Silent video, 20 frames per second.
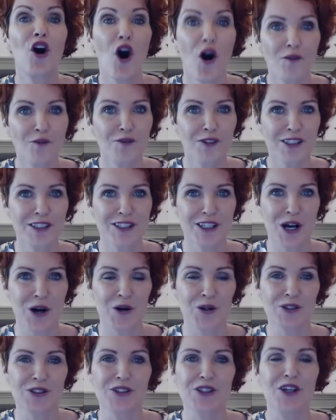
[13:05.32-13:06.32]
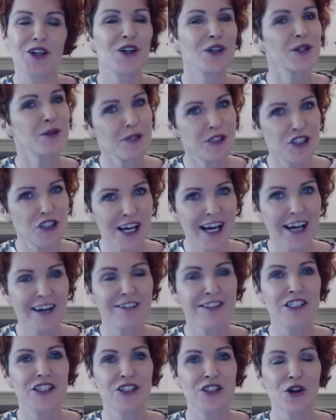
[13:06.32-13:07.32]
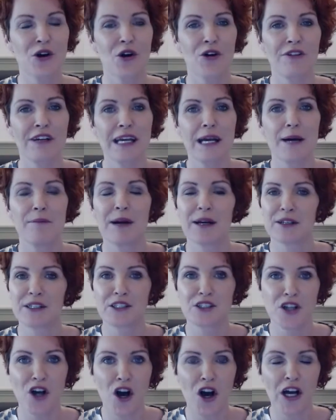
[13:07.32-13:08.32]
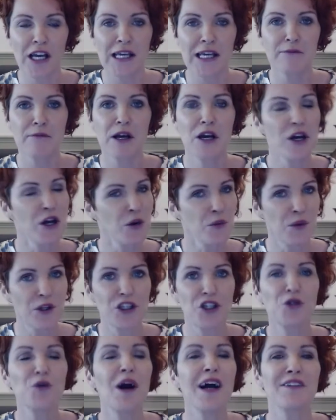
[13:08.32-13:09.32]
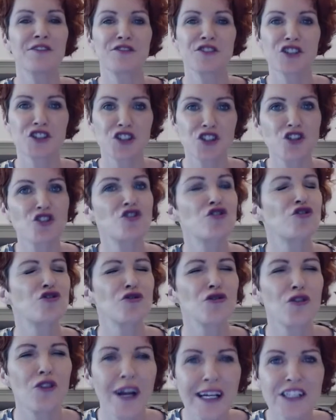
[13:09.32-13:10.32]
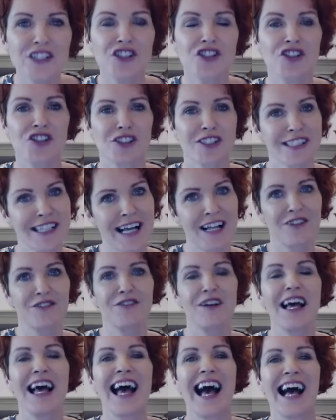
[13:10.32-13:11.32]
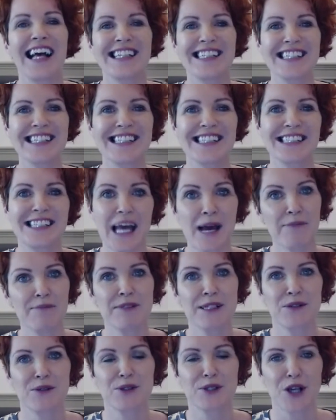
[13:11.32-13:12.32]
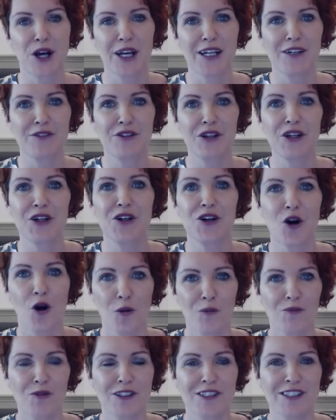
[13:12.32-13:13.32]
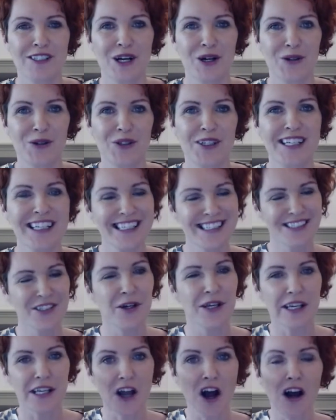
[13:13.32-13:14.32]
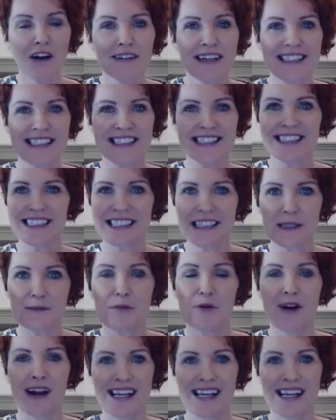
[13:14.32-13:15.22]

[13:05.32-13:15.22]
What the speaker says: comfort zone. So you're going to be sharing a story about a time when you have stretched yourself and stepped outside of your comfort zone. So I can already see the